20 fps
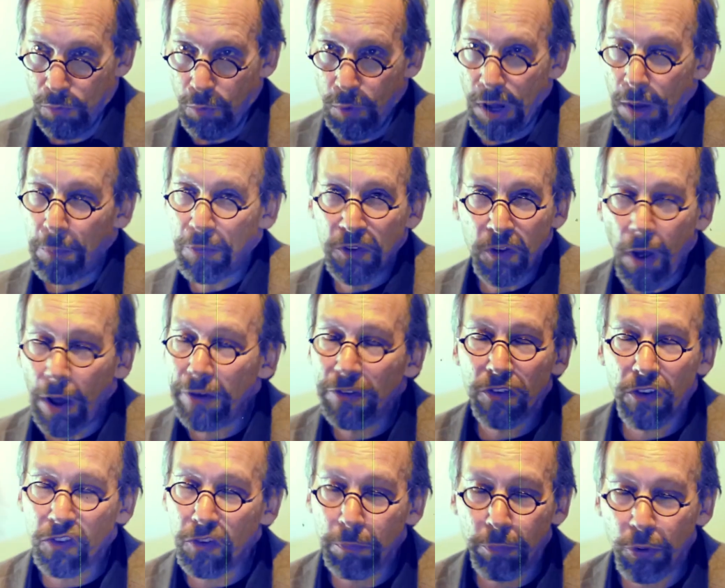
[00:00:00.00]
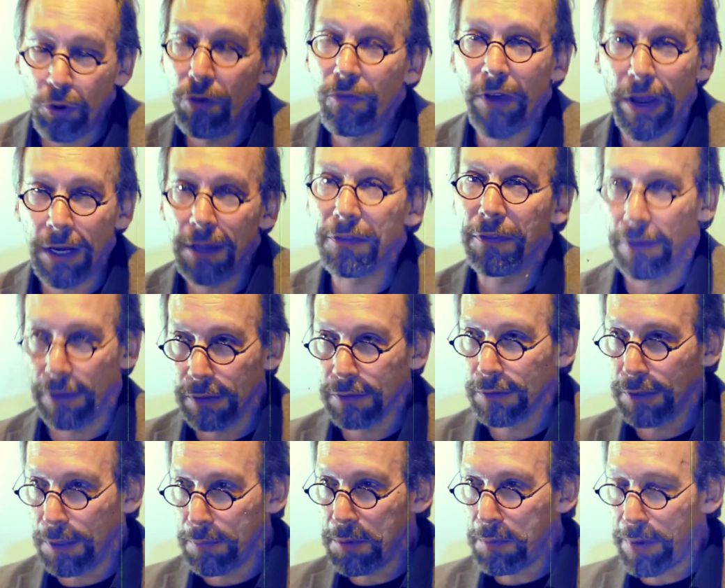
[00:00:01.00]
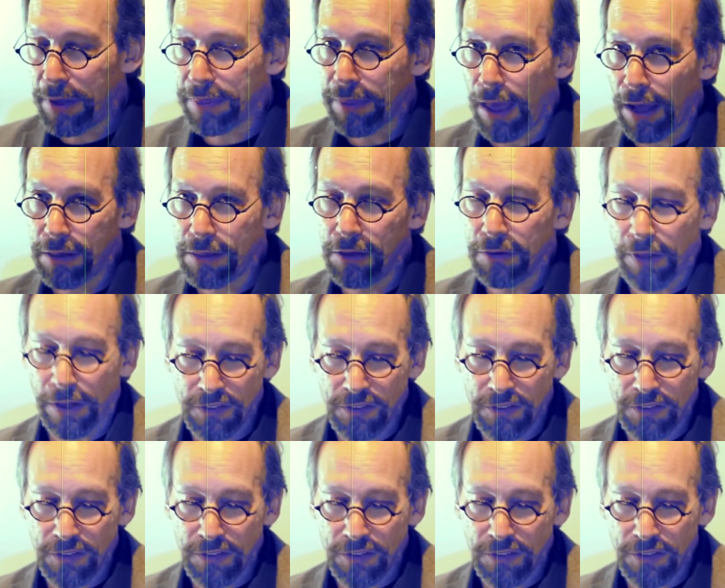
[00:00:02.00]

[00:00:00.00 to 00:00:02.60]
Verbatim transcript: Well, science doesn't prove anything. Let me make that clear.